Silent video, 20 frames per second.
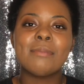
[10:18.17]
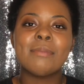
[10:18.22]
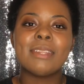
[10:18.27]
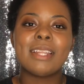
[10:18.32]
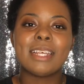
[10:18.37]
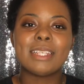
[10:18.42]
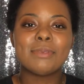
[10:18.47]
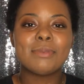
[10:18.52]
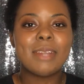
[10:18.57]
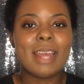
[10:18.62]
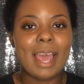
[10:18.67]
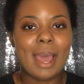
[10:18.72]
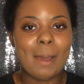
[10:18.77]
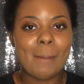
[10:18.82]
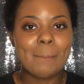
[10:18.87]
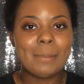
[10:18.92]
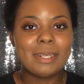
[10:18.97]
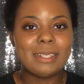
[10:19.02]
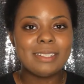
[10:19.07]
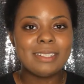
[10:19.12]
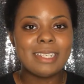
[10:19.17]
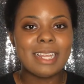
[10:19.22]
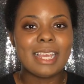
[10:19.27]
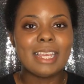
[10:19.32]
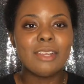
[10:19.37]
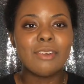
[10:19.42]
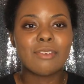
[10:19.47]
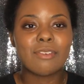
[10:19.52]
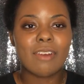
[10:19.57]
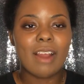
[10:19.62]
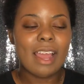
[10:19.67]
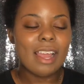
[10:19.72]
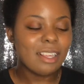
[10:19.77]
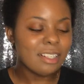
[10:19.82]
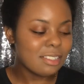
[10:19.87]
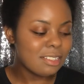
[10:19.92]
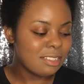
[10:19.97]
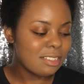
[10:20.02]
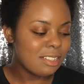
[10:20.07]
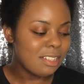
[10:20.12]
and that's what happened. It
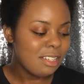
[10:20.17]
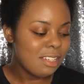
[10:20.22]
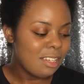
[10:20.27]
cracked.